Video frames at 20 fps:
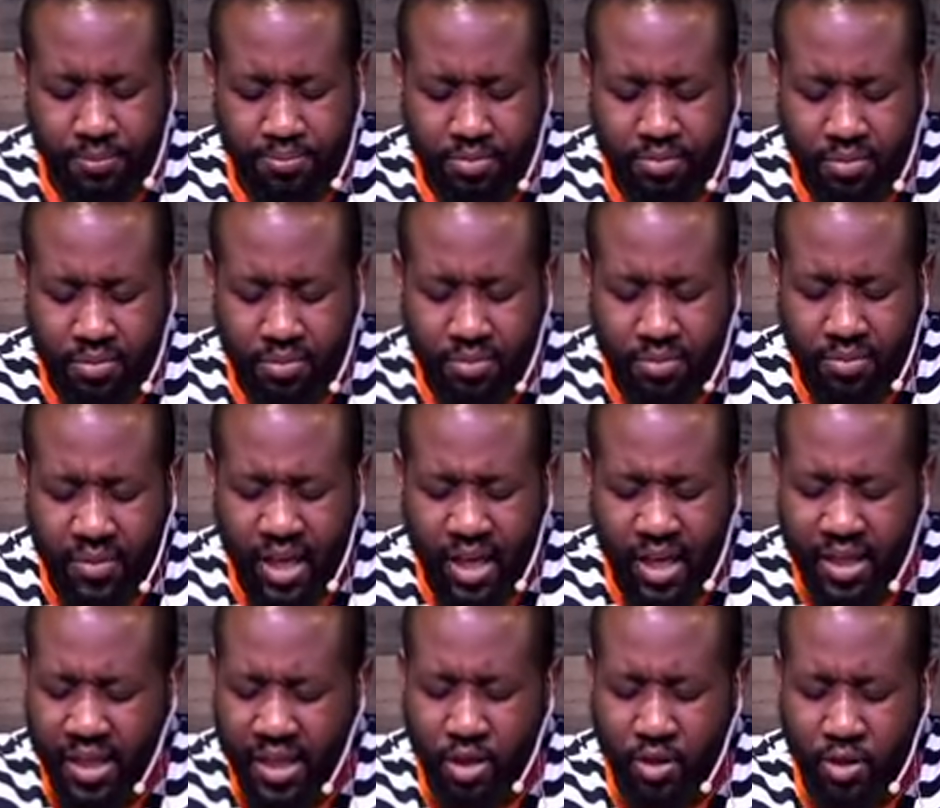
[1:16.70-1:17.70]
Thank you for
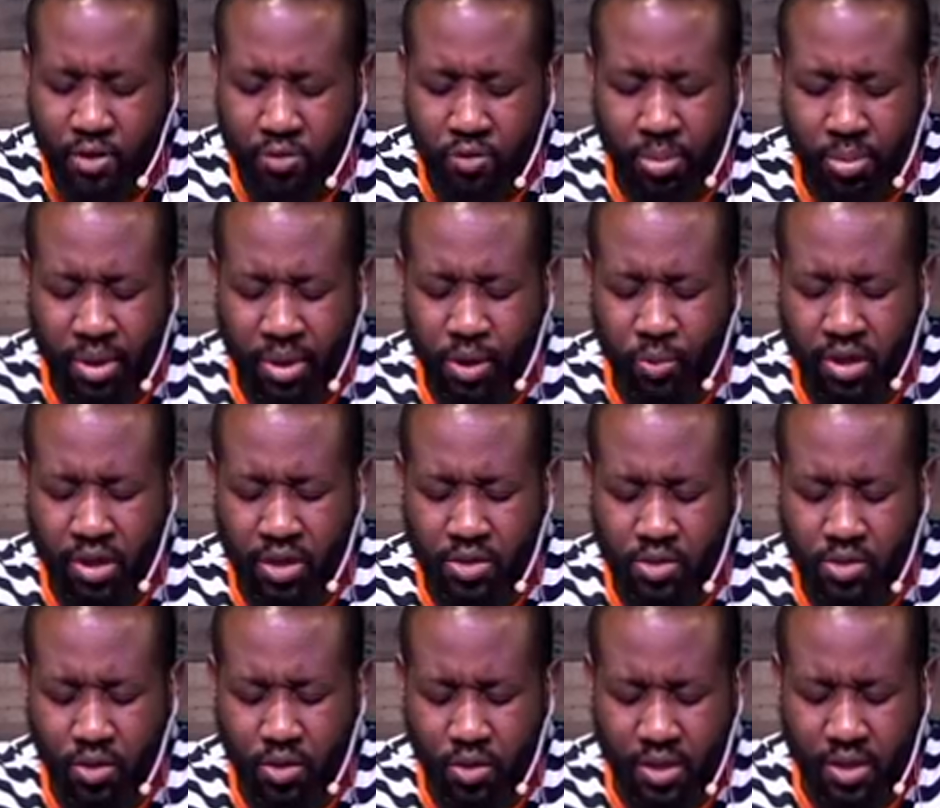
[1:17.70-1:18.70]
abiding with us, Lord God.
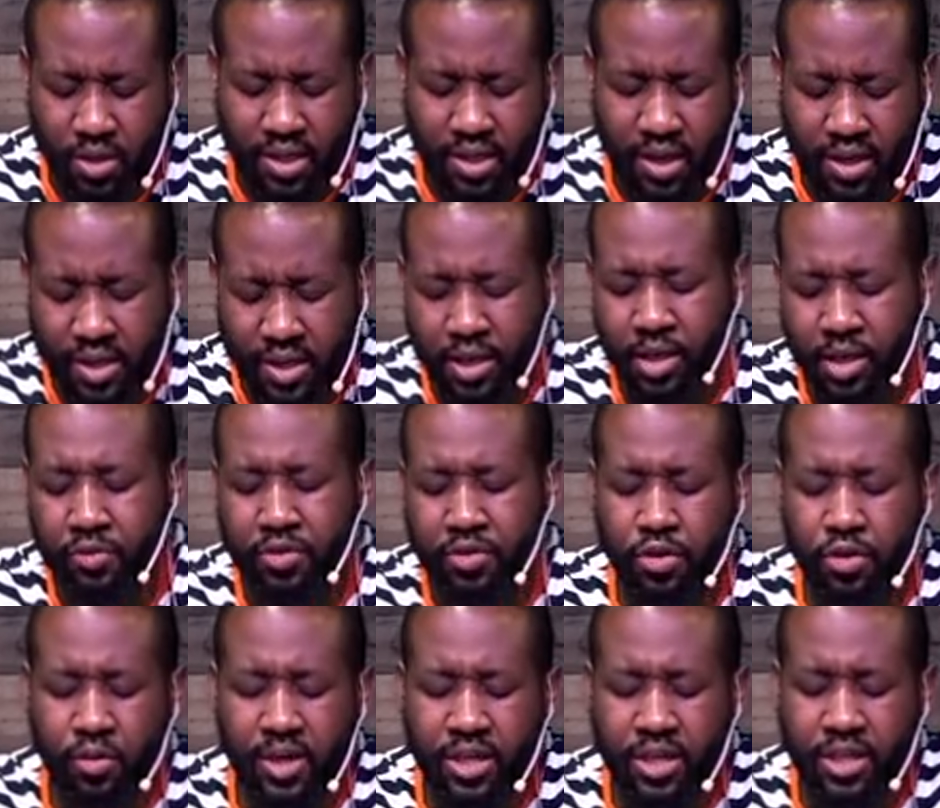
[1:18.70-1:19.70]
Thank you for your grace and your
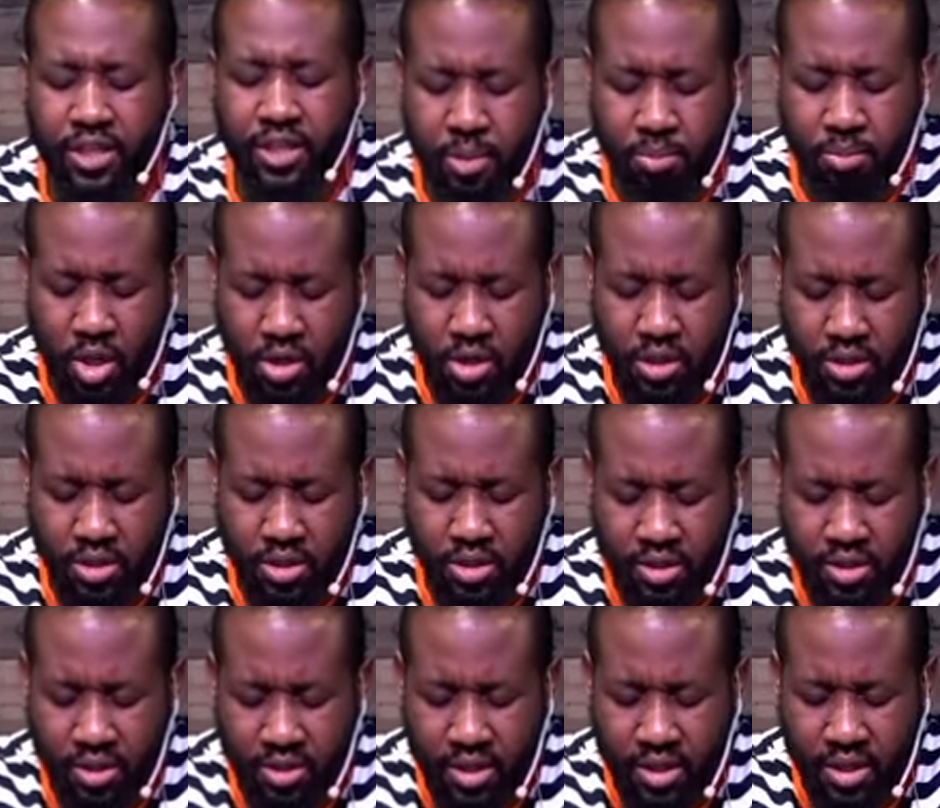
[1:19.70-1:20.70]
mercies. In
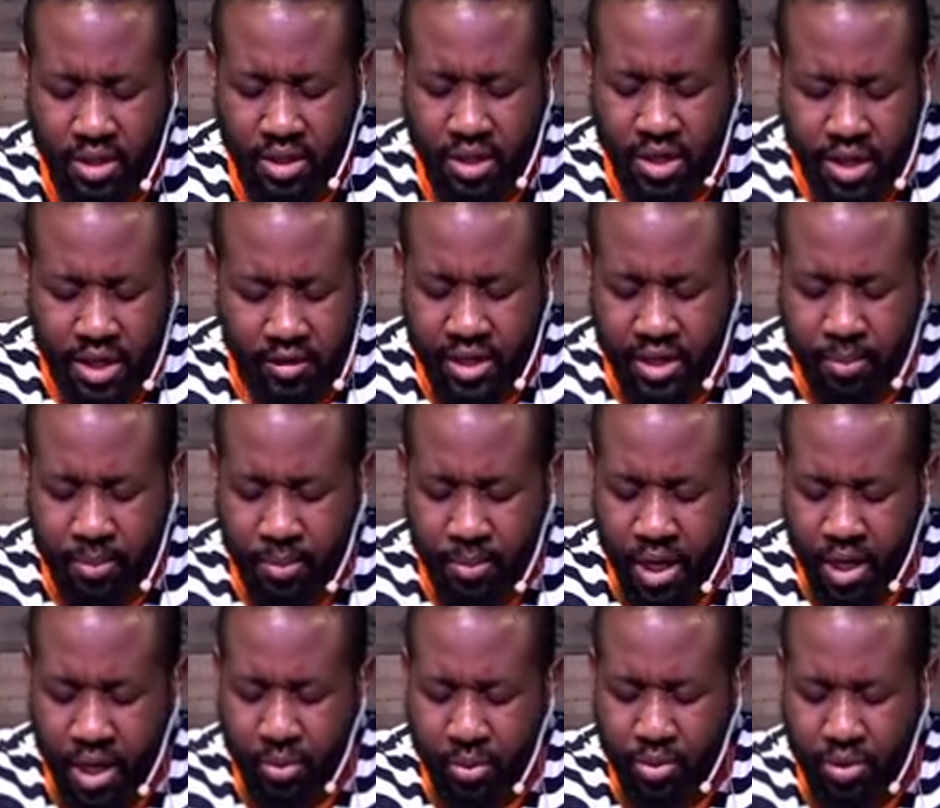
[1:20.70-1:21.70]
your name I pray.
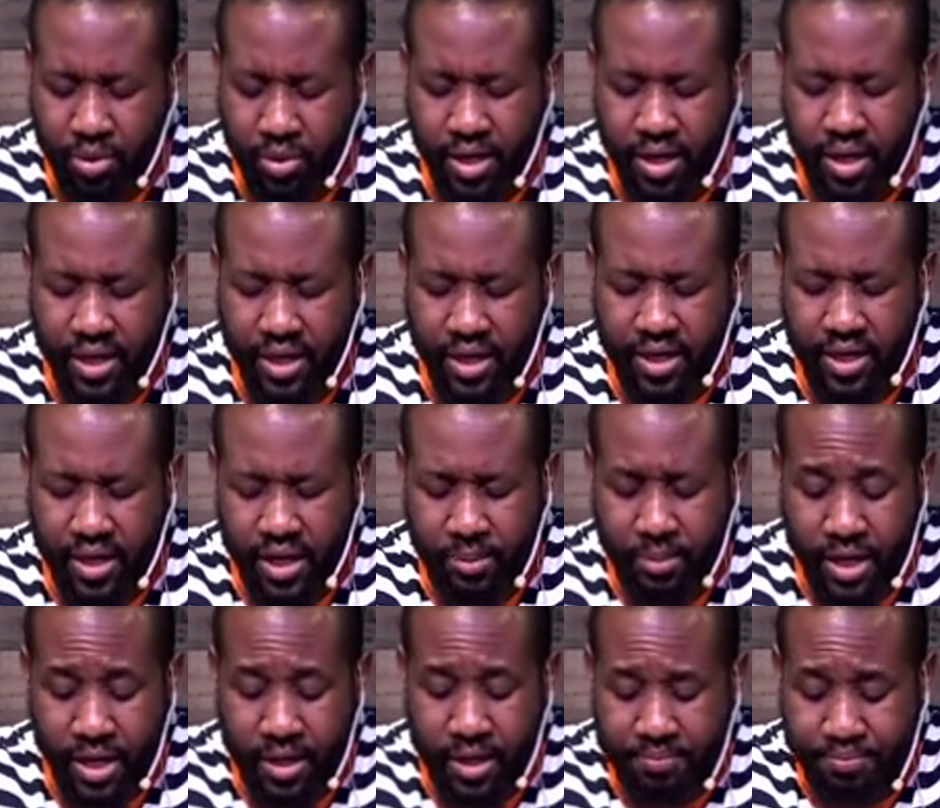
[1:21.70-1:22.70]
Amen.
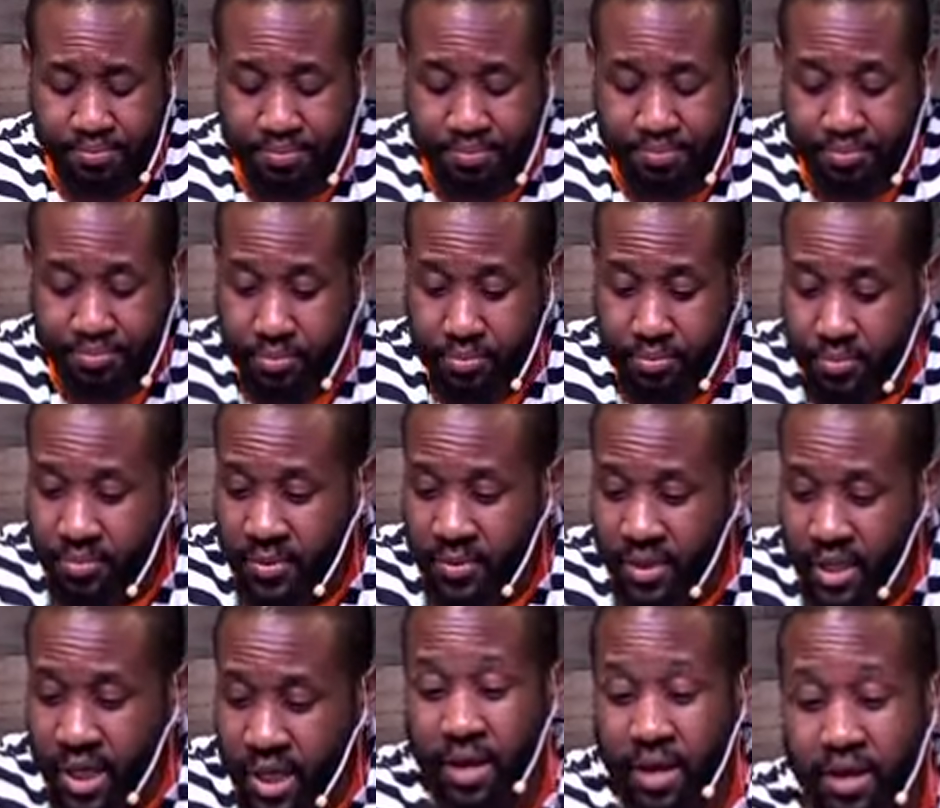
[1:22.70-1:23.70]
Amen.
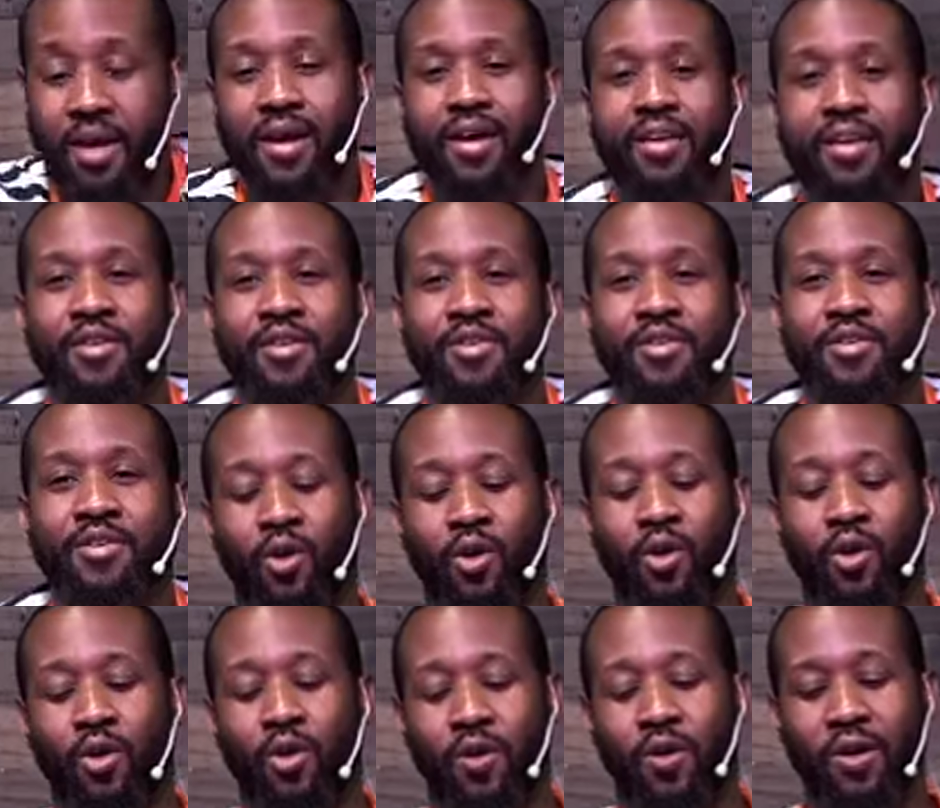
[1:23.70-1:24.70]
So the
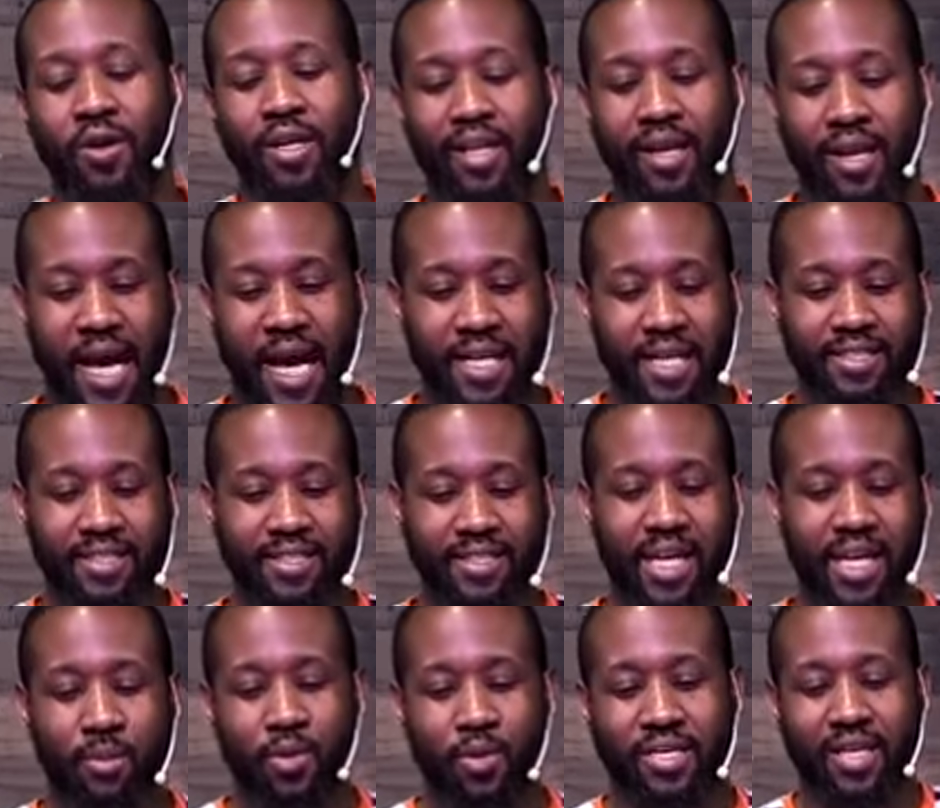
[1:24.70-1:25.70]
last time I was
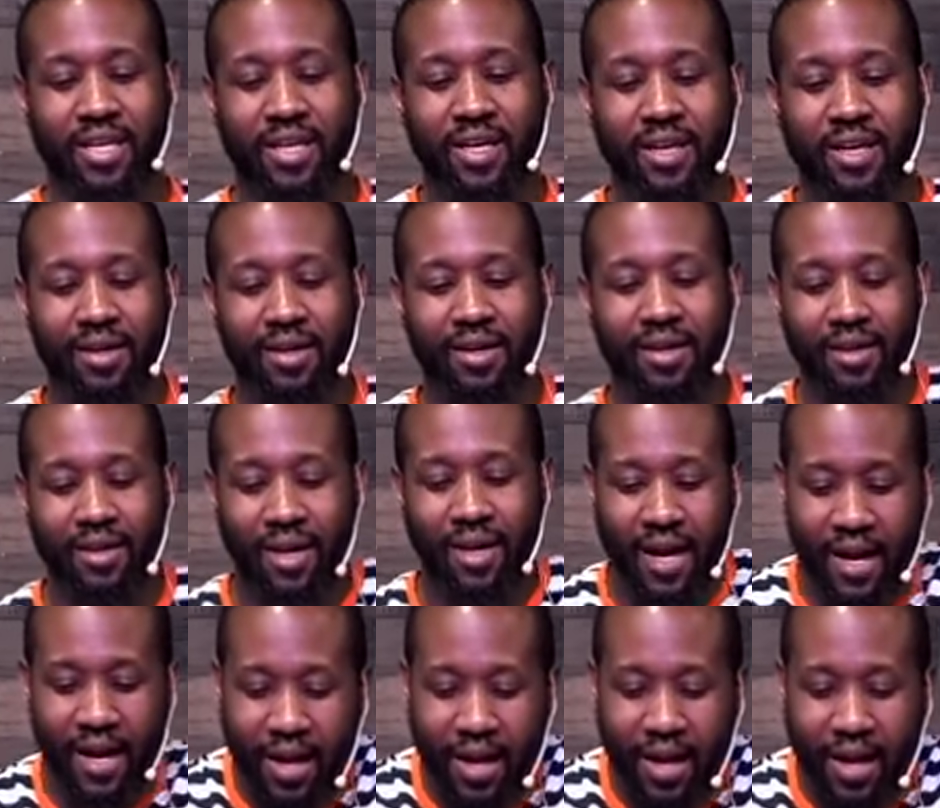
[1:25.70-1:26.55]
here, I was